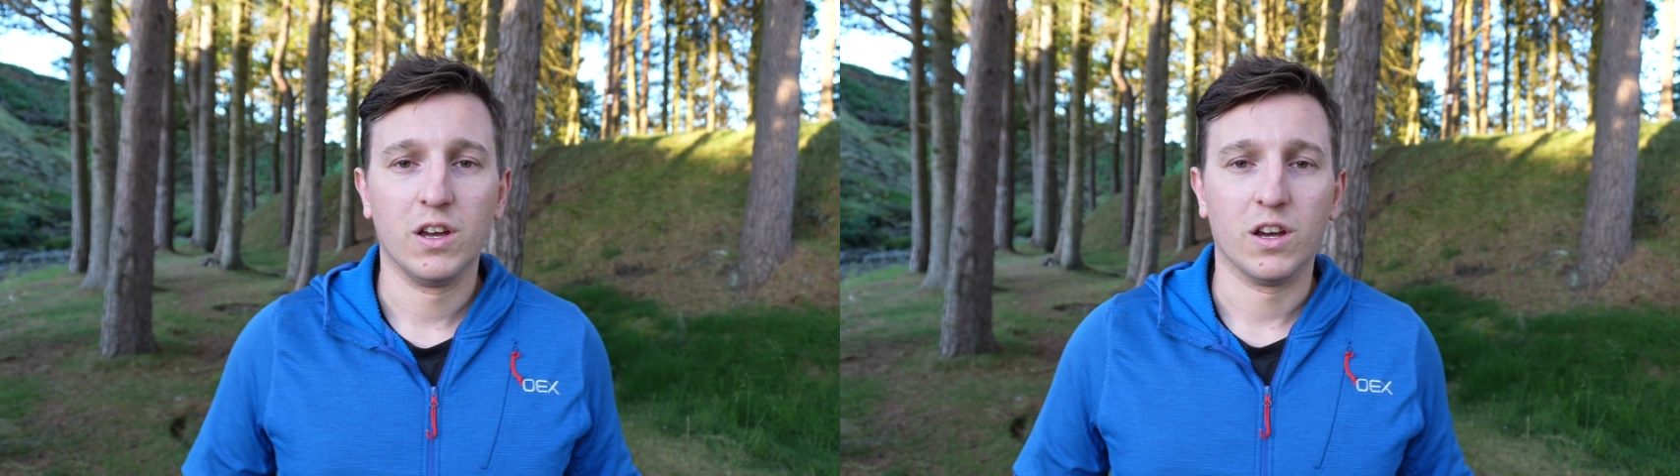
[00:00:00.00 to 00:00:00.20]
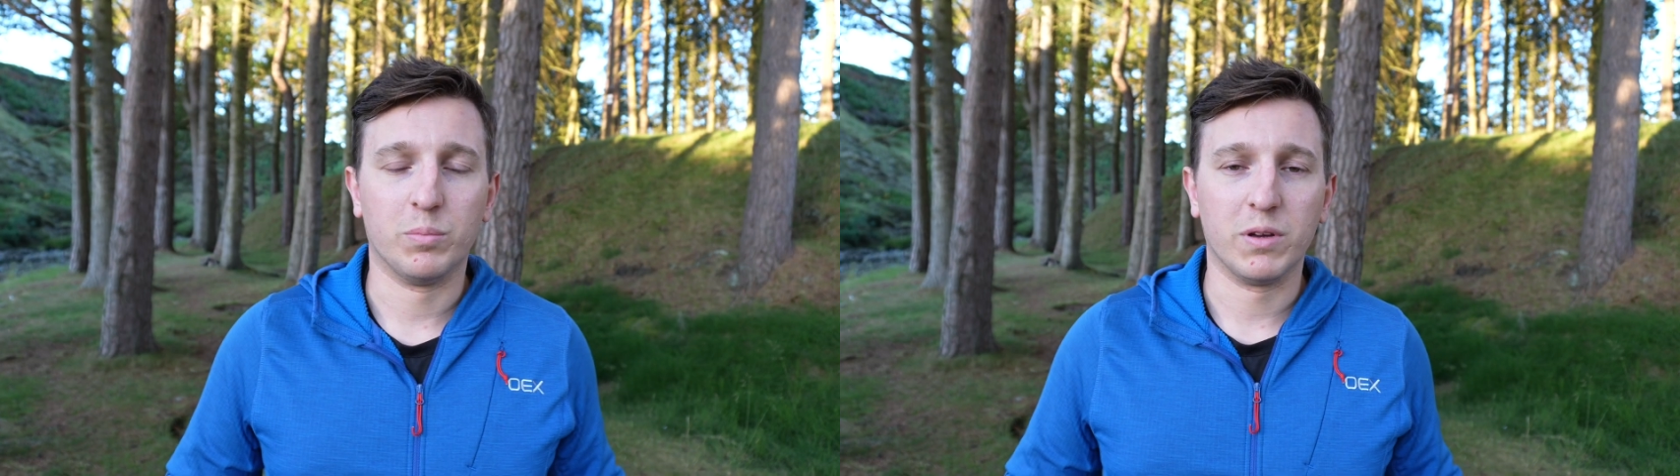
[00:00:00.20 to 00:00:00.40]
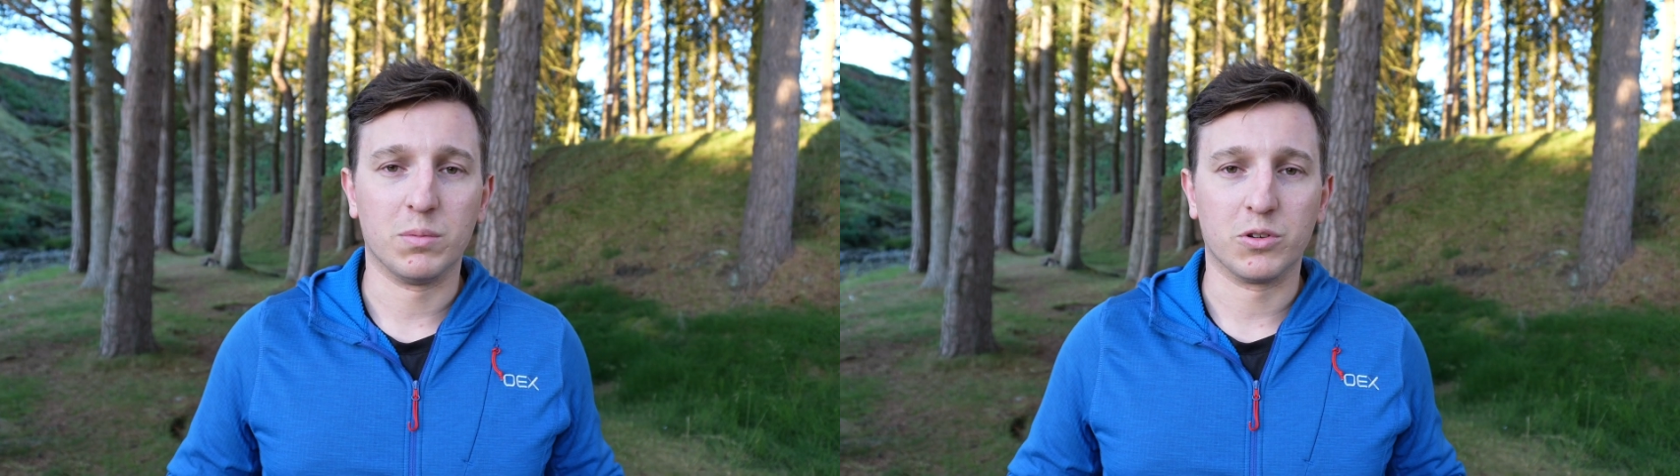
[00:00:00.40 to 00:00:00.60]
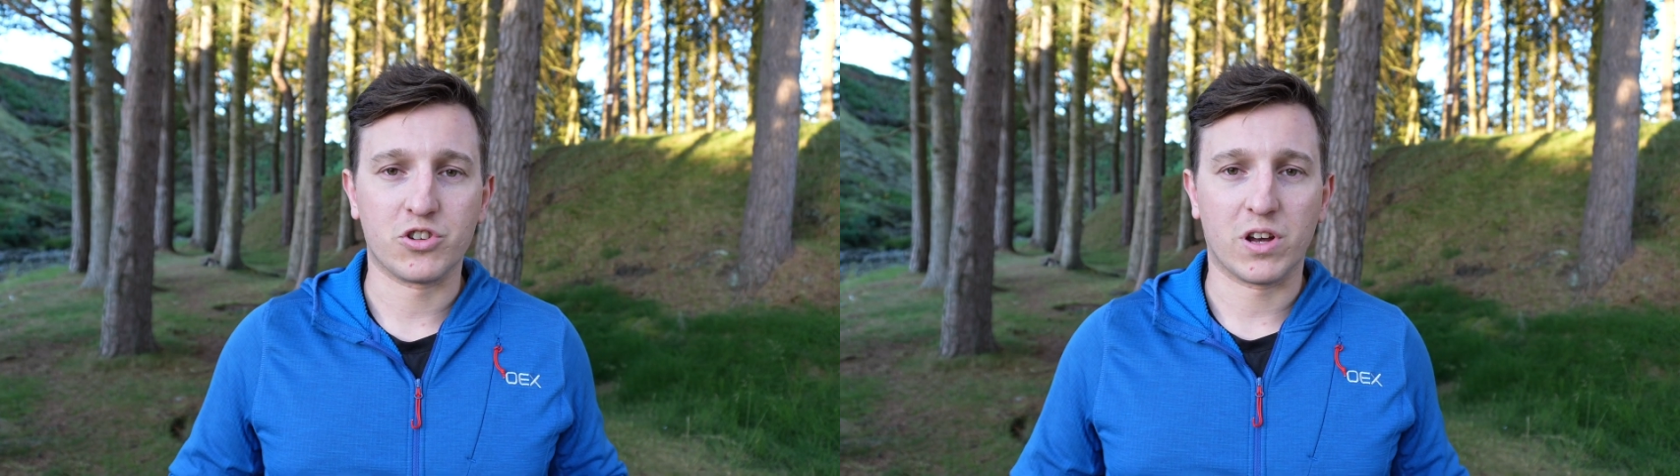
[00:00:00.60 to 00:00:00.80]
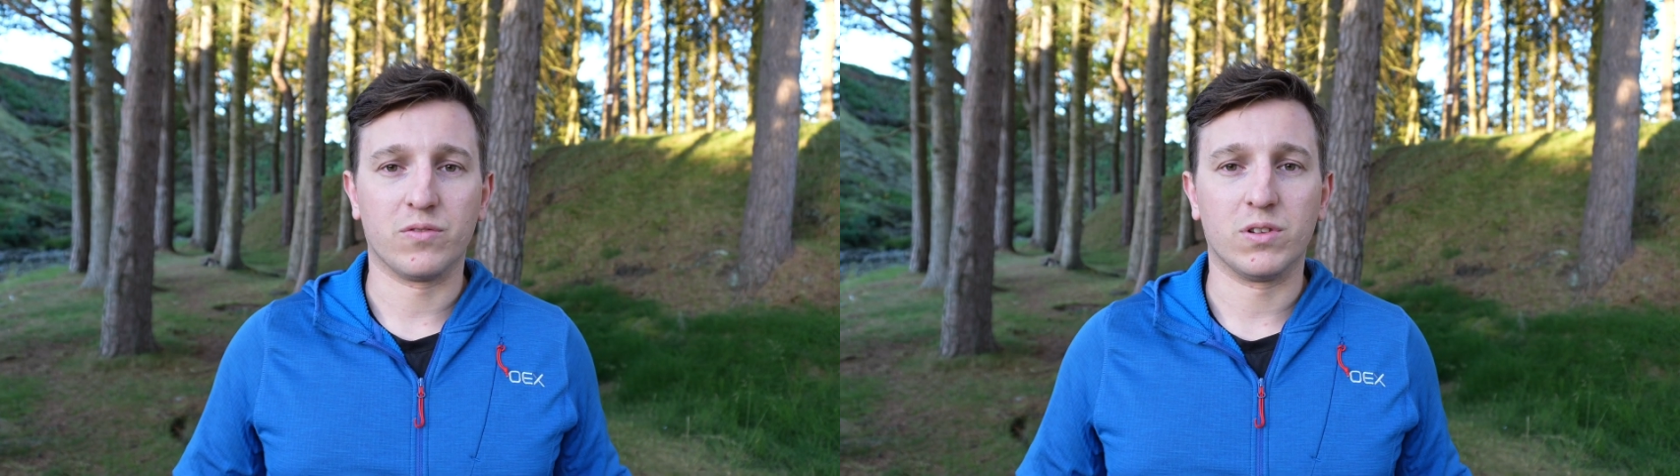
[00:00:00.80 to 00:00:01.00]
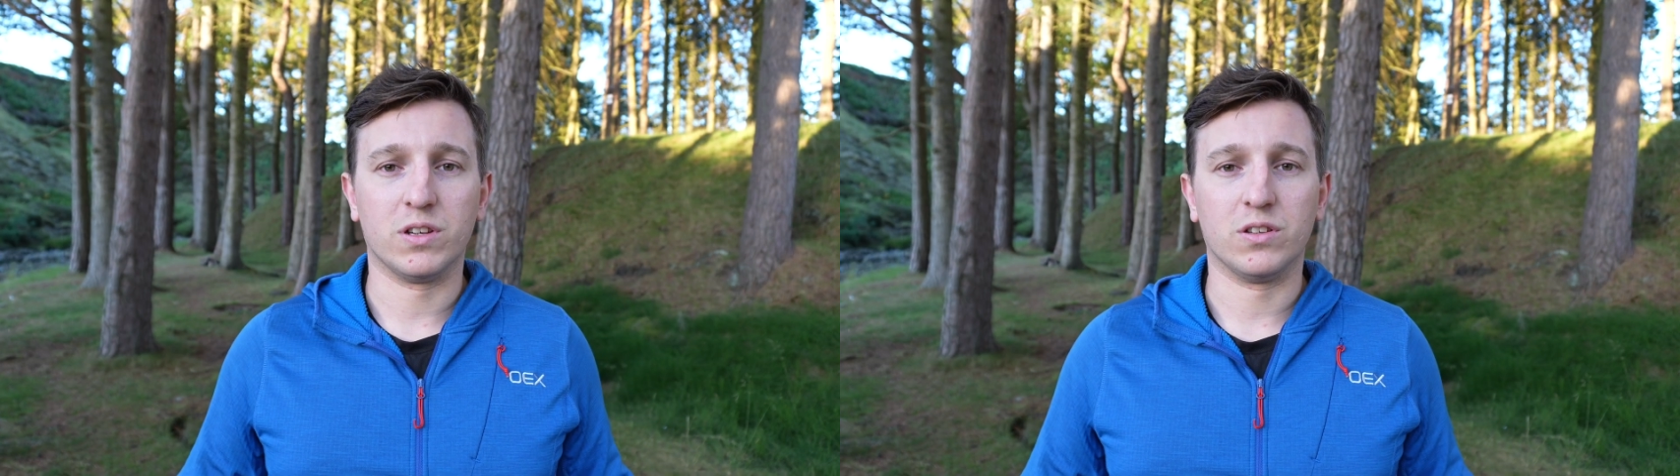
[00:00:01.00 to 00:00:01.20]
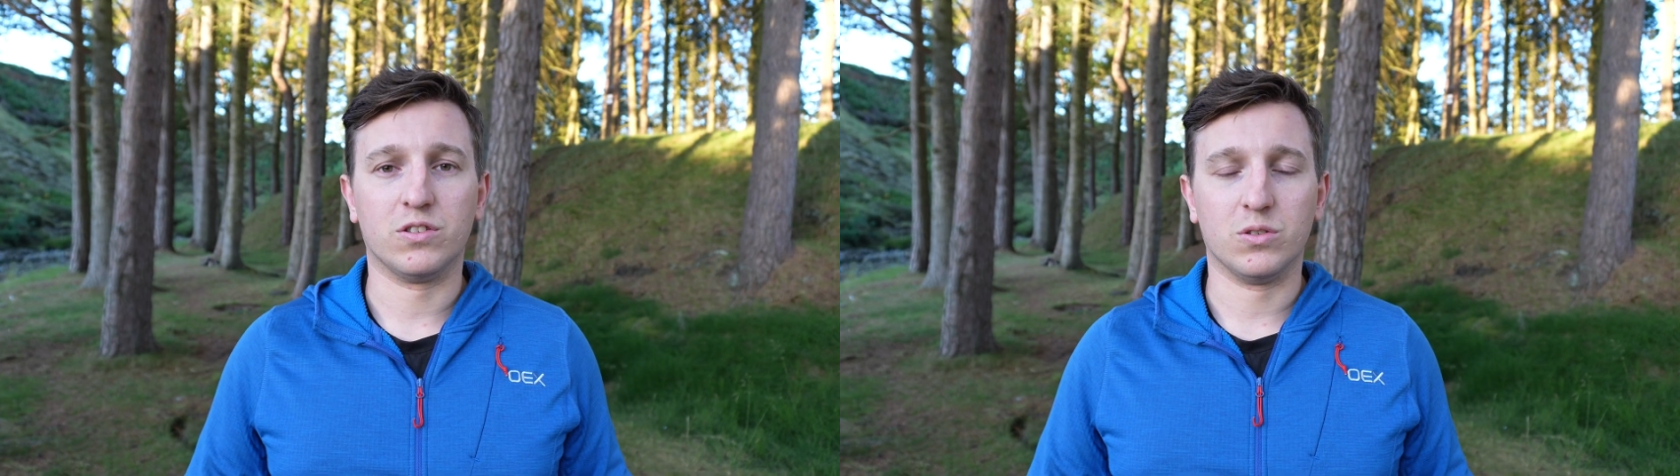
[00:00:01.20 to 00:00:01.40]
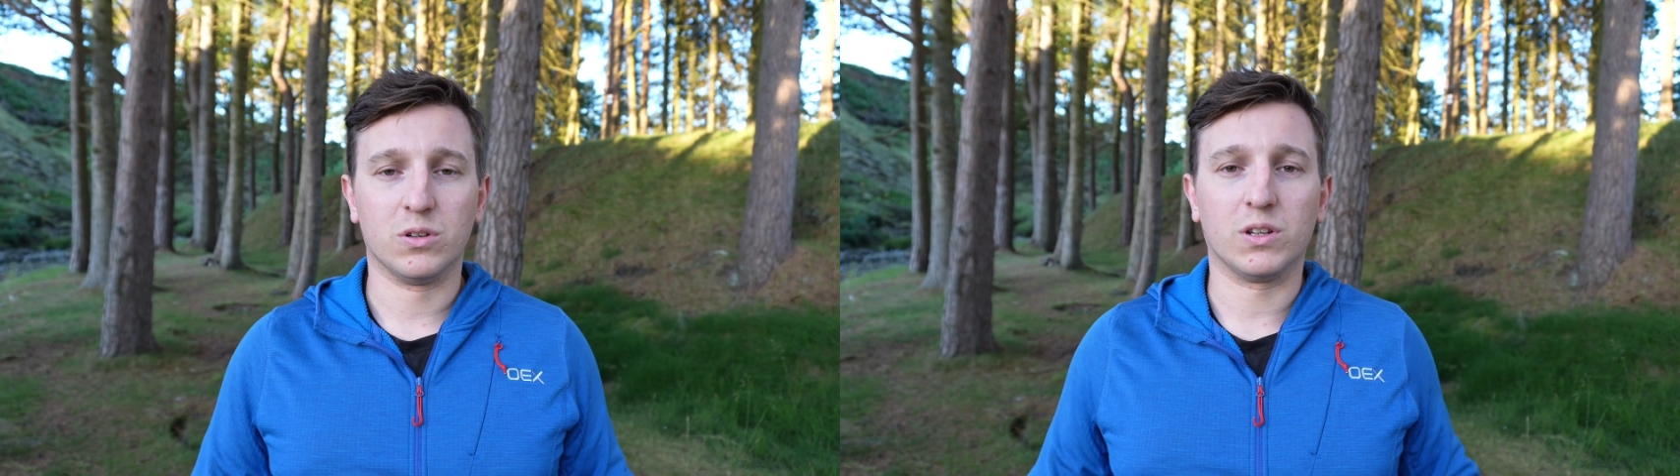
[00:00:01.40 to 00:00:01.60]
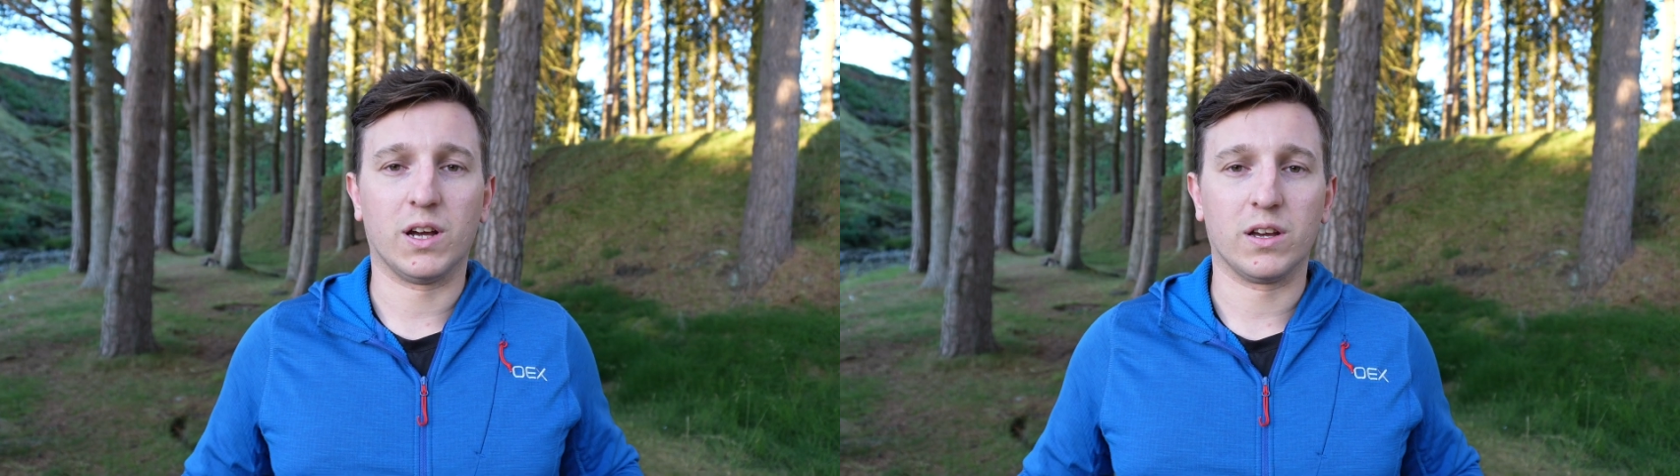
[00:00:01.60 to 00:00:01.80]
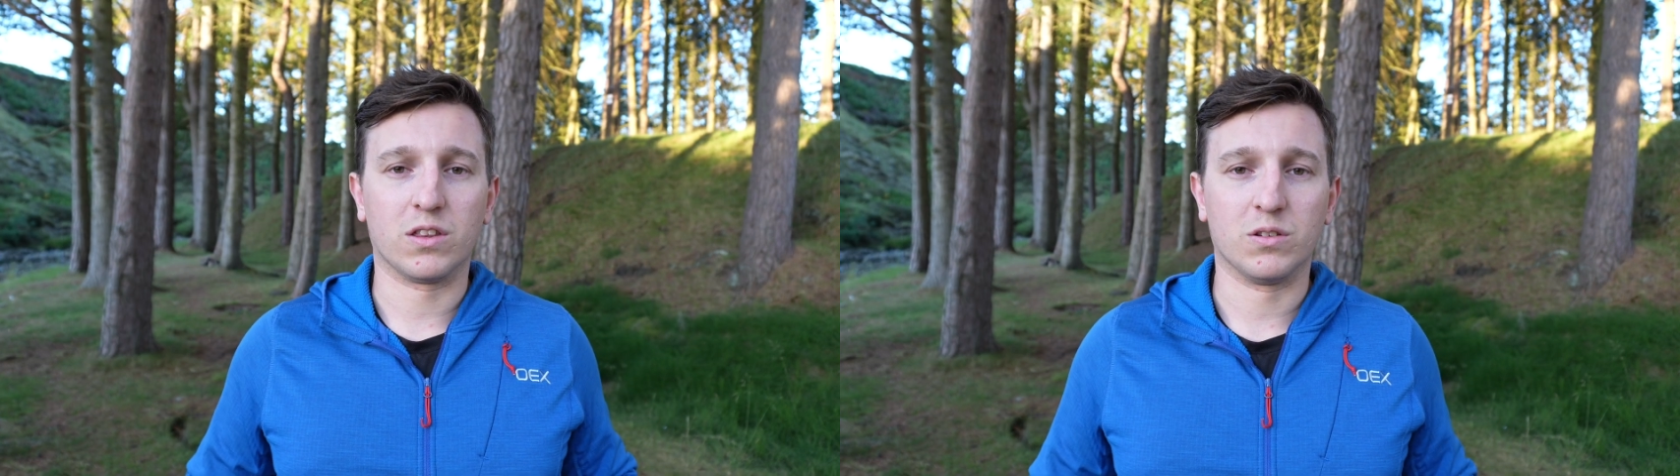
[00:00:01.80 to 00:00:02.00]
and people generally do not
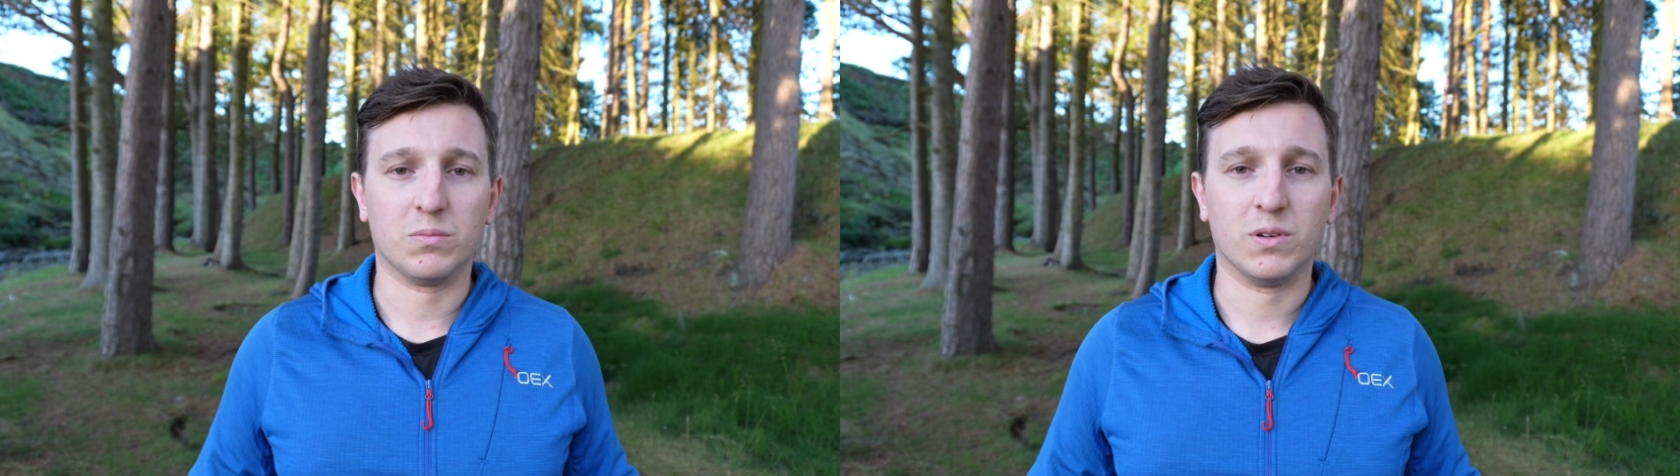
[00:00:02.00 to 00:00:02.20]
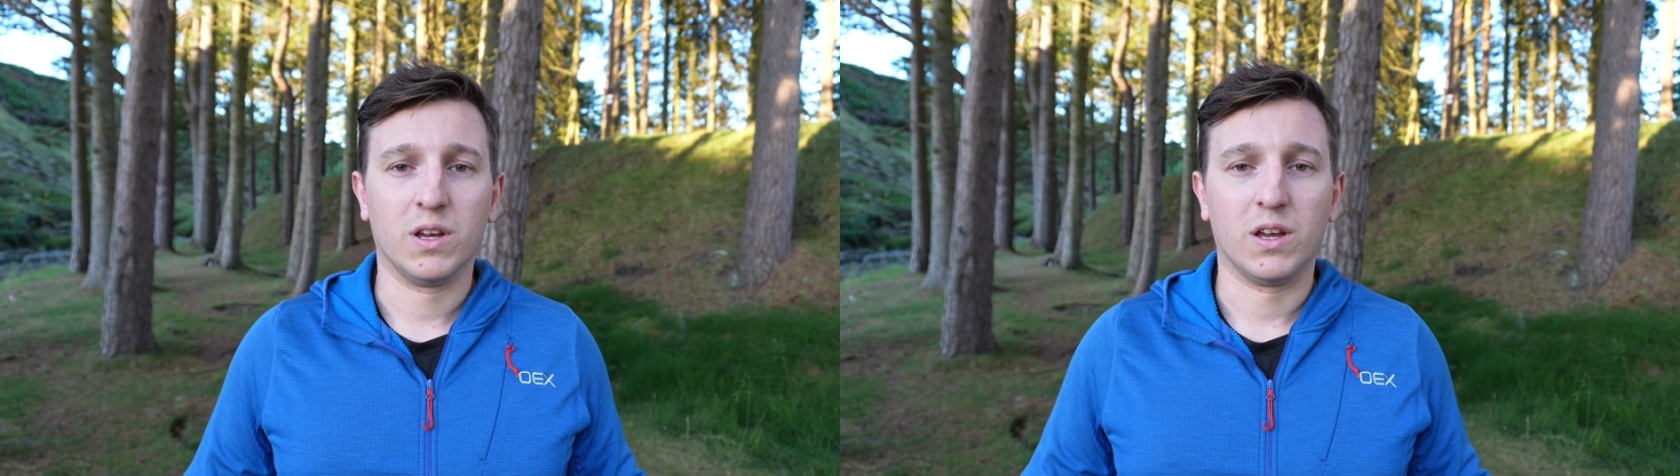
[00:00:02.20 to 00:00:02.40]
like them